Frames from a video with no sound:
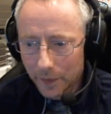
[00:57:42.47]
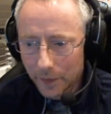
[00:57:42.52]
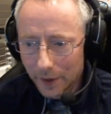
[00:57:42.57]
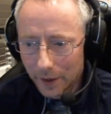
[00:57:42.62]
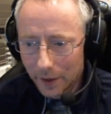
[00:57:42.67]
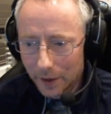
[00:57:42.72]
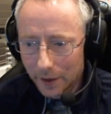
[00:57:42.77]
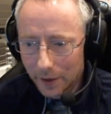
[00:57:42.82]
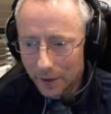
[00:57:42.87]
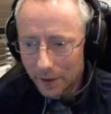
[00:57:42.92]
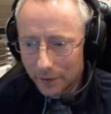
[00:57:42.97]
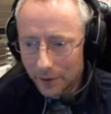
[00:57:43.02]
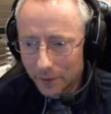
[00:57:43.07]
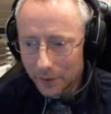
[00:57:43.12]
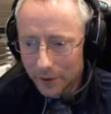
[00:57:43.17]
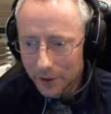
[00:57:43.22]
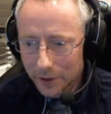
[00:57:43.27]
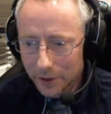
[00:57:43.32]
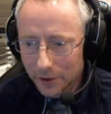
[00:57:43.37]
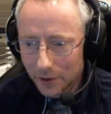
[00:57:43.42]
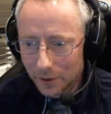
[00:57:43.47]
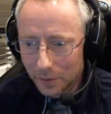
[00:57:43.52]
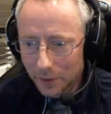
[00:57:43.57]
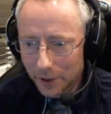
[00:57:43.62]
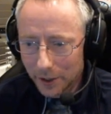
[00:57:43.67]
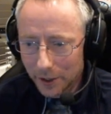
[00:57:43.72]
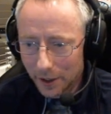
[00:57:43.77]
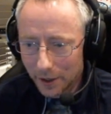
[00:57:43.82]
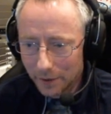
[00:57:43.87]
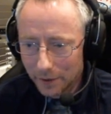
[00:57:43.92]
Yeah, it definitely was a solid
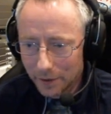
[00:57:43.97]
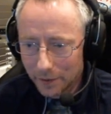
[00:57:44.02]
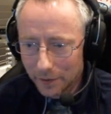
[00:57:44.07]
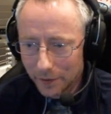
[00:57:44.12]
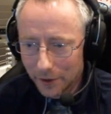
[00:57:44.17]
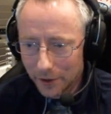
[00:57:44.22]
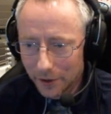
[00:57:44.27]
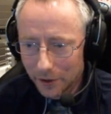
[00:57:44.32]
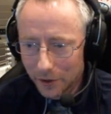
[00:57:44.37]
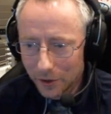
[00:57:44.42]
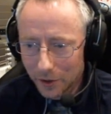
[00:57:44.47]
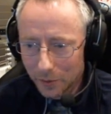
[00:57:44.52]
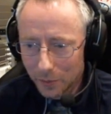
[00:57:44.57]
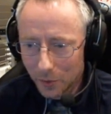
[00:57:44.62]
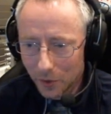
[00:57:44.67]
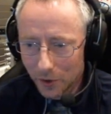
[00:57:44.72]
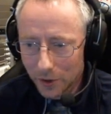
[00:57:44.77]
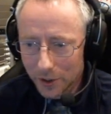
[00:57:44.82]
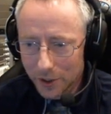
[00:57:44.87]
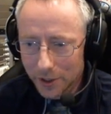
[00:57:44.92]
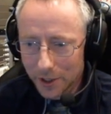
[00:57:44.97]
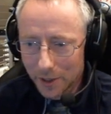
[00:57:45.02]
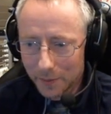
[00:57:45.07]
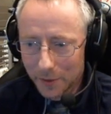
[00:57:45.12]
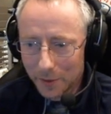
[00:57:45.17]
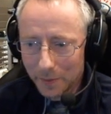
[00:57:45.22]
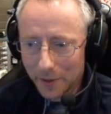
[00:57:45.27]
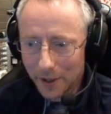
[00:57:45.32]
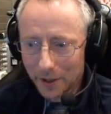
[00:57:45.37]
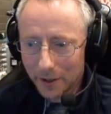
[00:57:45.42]
plan. Have to fight through your board, set
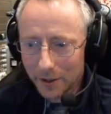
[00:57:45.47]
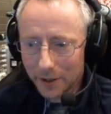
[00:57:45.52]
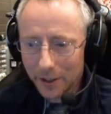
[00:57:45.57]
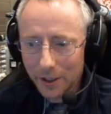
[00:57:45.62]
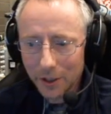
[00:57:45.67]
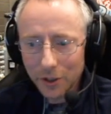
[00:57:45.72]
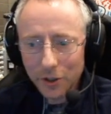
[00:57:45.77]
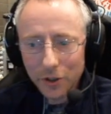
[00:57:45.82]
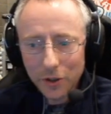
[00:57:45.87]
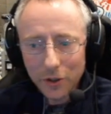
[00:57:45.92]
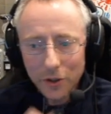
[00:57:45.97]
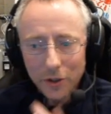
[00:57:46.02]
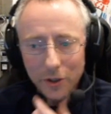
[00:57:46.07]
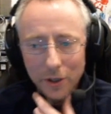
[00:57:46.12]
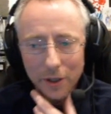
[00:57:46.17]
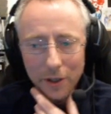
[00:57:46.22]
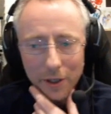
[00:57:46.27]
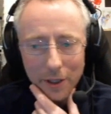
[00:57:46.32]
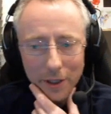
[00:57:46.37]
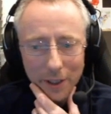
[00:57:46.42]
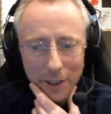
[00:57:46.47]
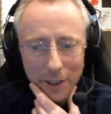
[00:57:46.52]
me back on that churn, and the